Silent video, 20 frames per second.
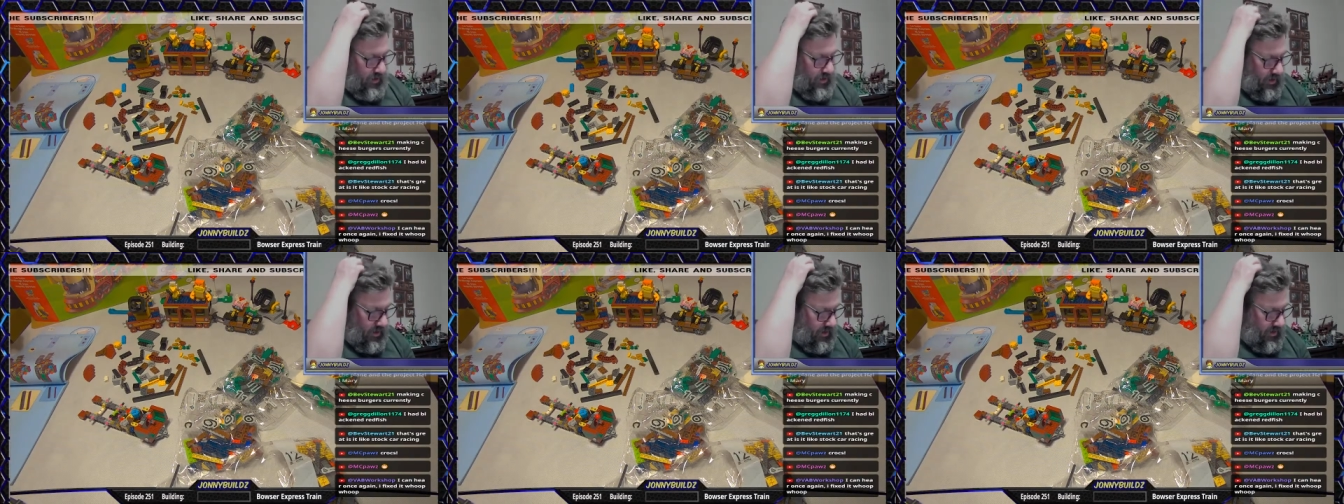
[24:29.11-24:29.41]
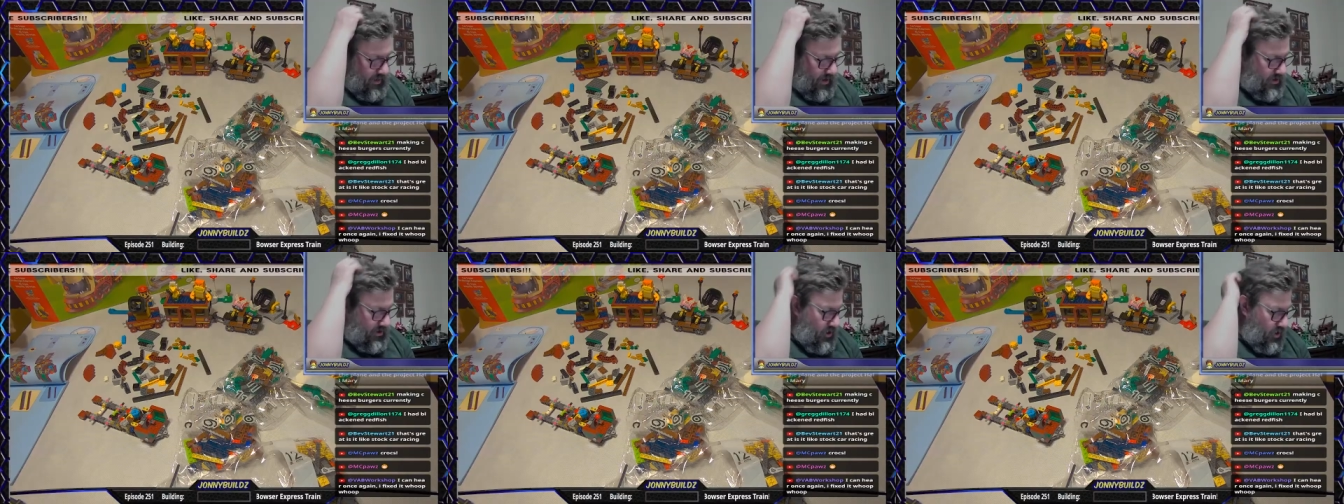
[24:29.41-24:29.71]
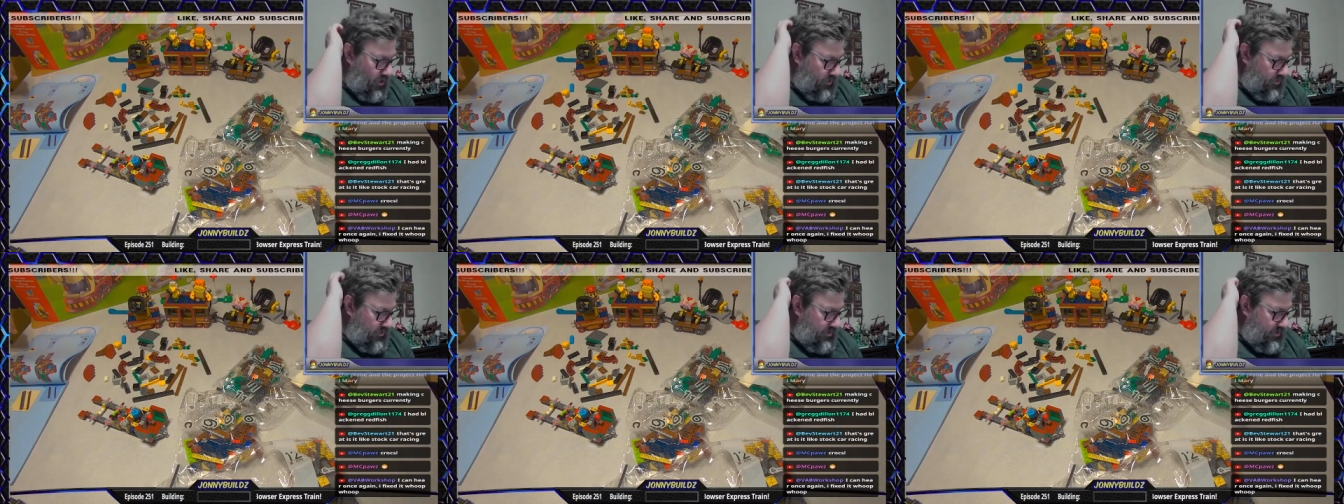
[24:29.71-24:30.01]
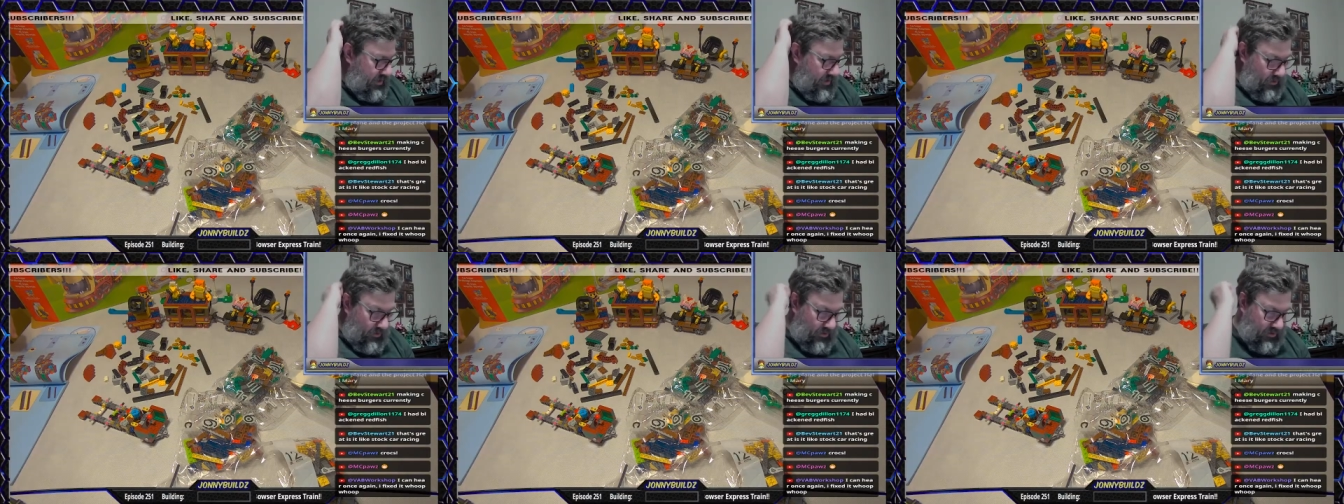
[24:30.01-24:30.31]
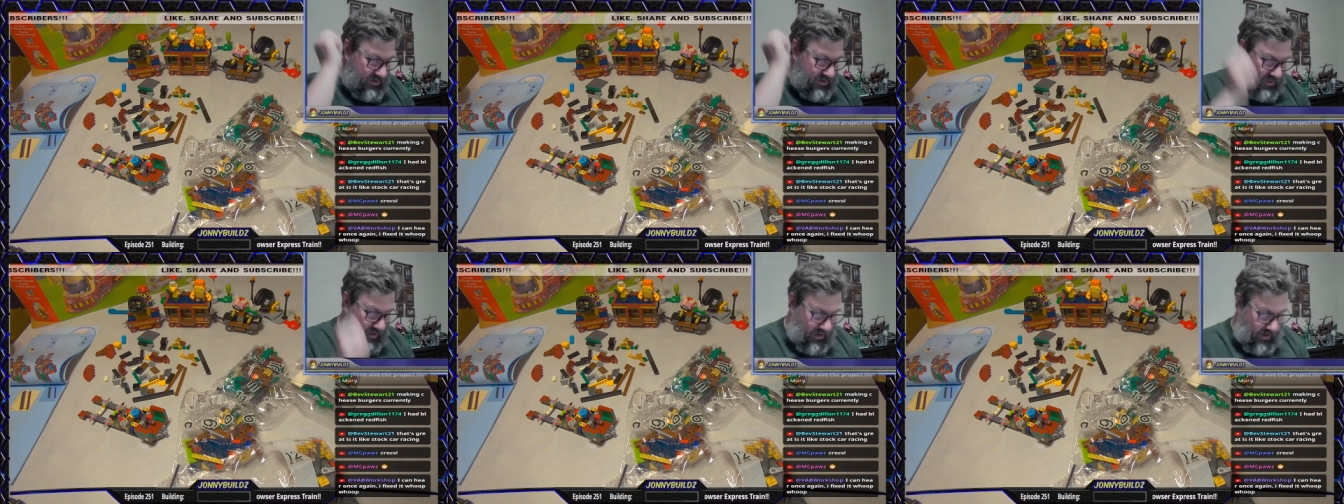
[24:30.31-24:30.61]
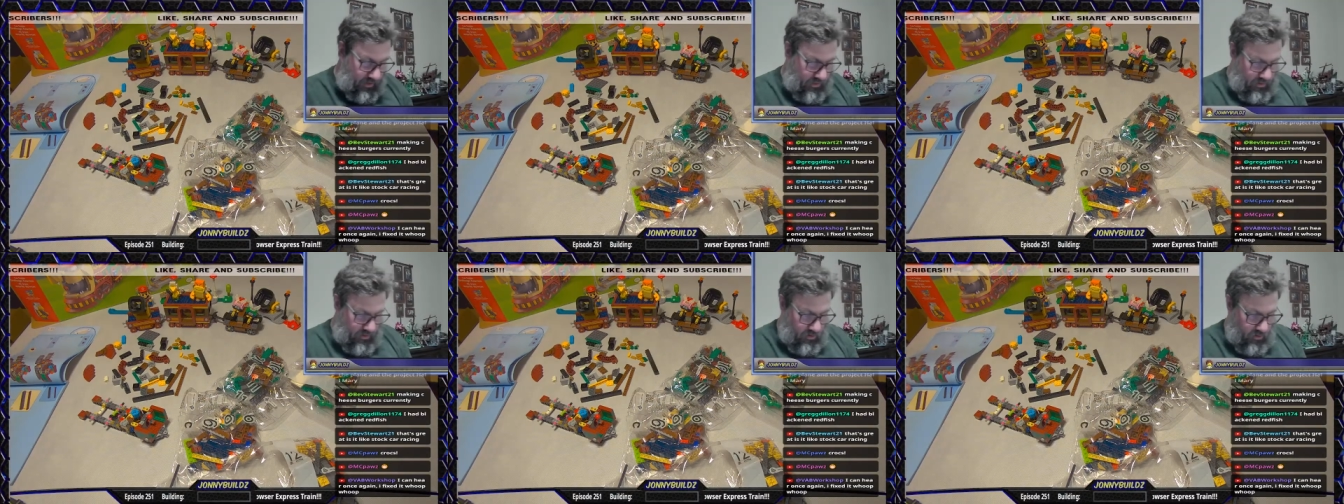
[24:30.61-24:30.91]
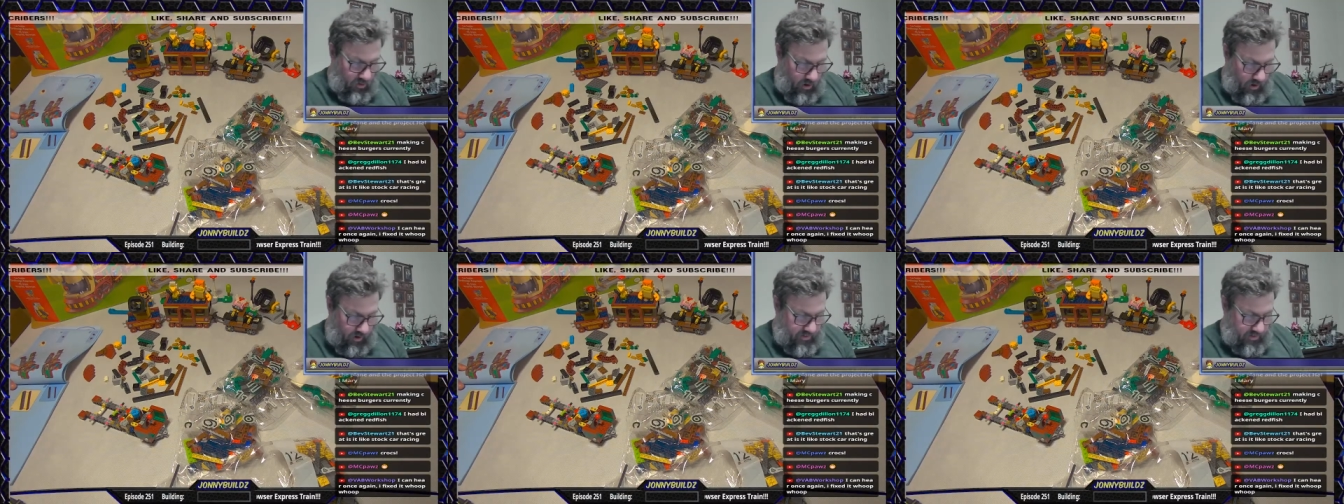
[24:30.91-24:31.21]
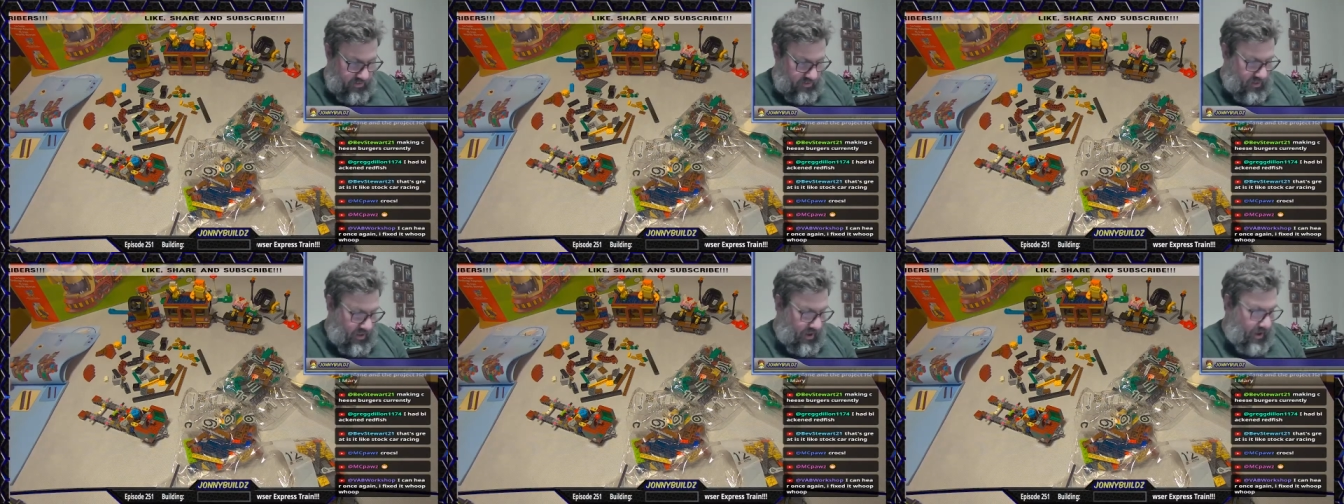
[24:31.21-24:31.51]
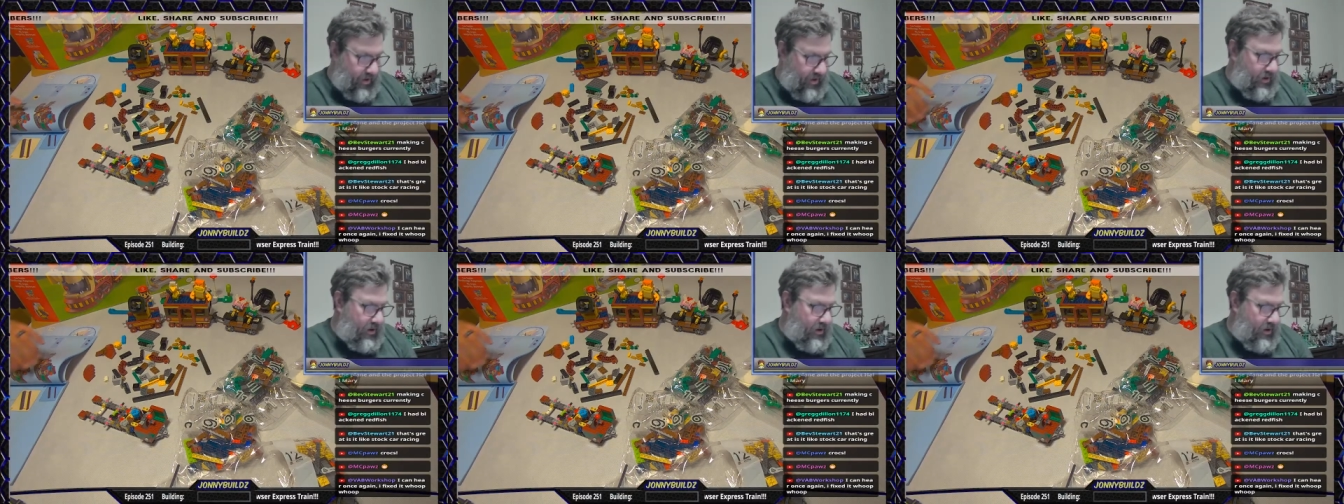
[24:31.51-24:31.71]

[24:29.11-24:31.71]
and I know it looks like the Crocs that